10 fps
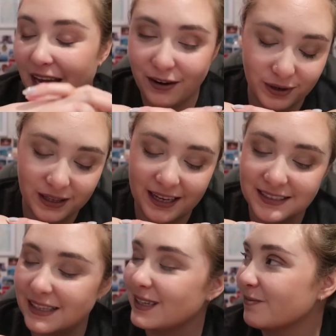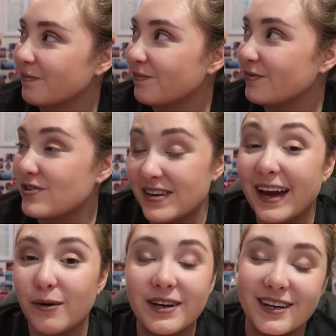I realized, like,
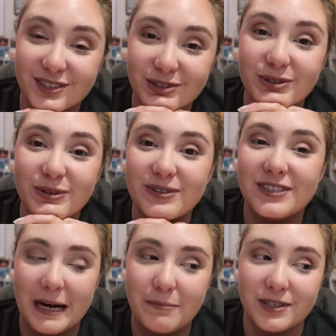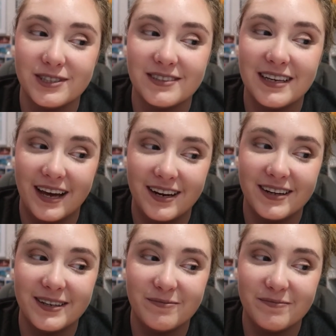today I want to get two chapters
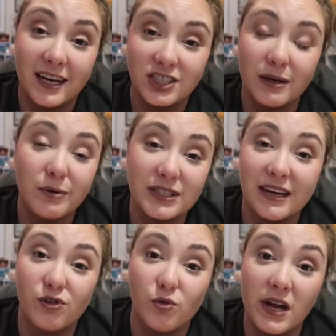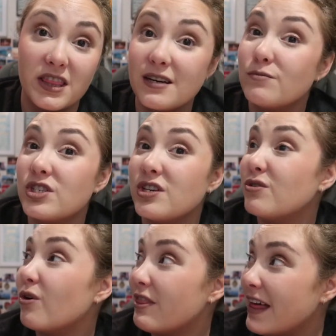edited. Actually, I mostly have to write them,
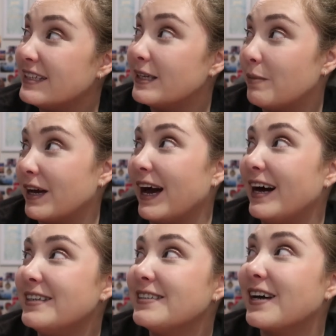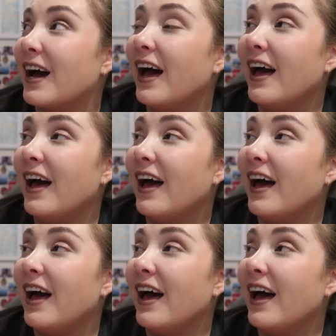so that's a big ask.